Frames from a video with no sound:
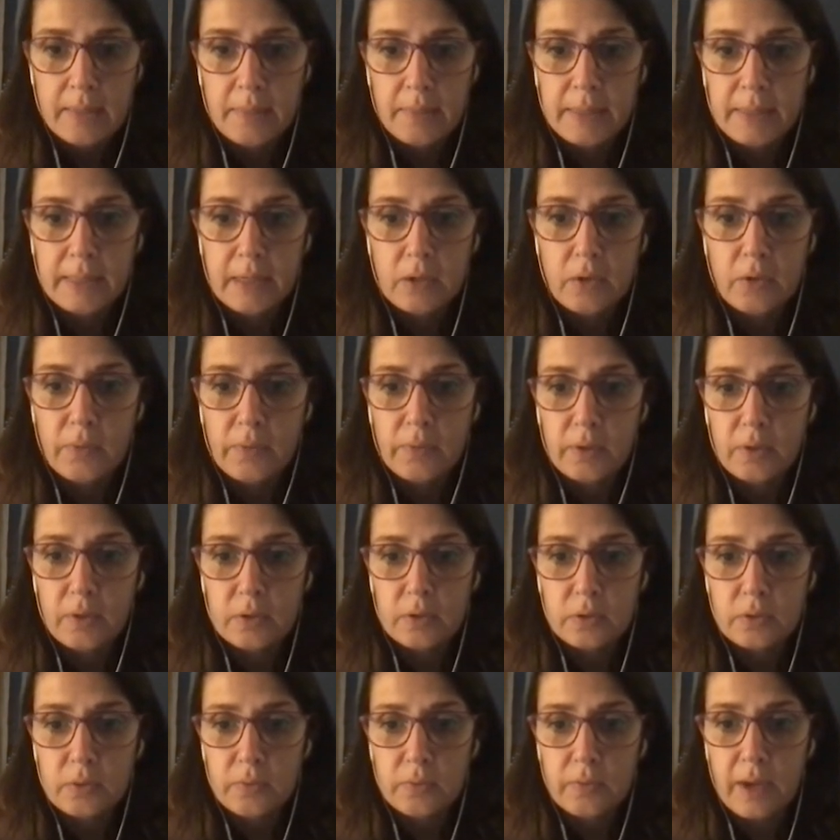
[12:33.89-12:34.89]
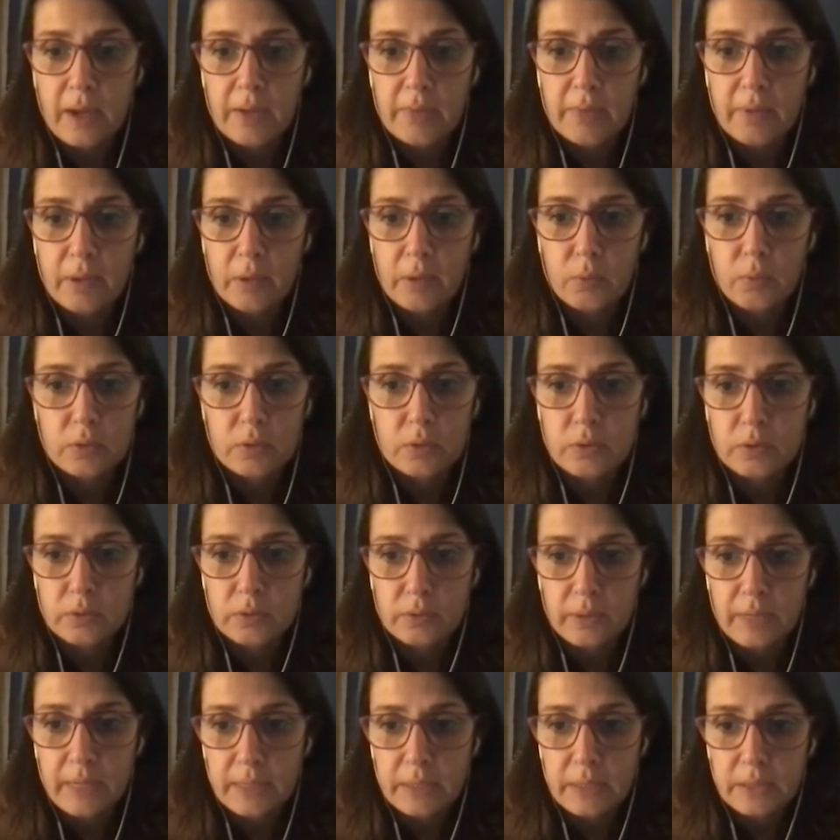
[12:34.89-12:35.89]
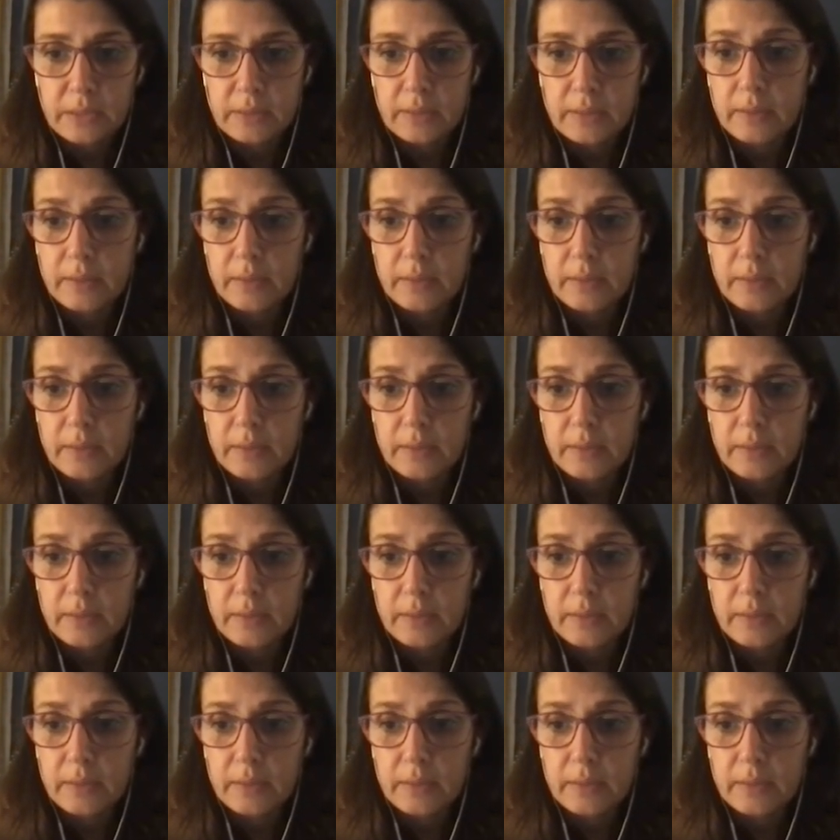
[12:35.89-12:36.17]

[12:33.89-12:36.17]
The median overall survival was not reached